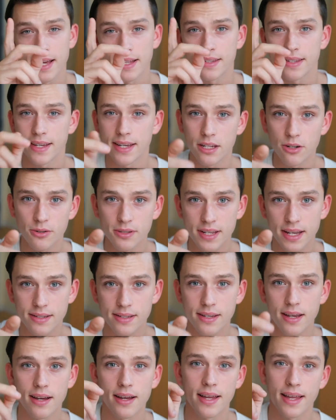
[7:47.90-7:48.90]
that in
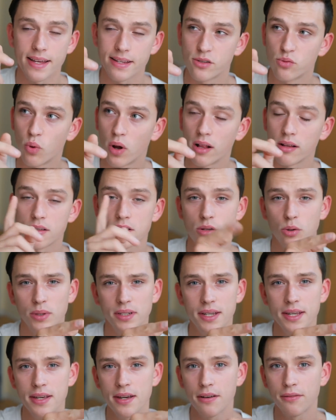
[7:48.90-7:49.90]
Odessa as well. So in
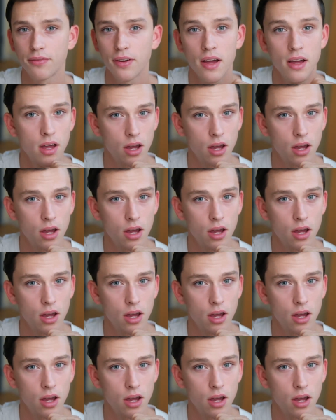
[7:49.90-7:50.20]
Kiev,